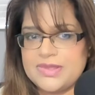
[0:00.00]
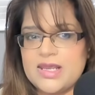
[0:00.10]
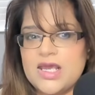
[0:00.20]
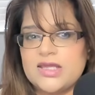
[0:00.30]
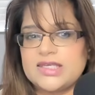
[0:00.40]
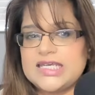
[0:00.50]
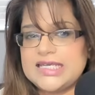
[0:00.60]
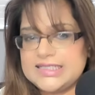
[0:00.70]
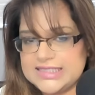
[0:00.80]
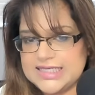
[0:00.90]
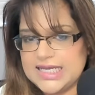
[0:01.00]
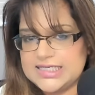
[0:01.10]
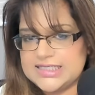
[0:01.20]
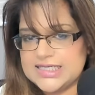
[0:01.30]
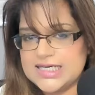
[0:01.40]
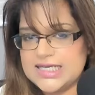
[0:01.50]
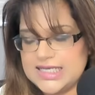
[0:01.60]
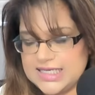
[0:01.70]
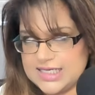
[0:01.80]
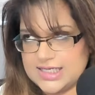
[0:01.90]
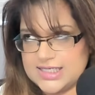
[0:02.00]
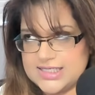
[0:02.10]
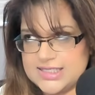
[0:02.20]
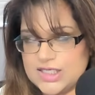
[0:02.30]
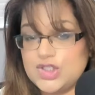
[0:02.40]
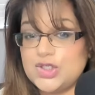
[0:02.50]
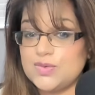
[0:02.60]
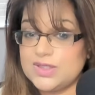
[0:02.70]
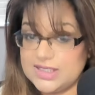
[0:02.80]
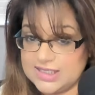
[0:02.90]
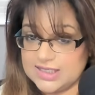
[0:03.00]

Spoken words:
The indicator is unique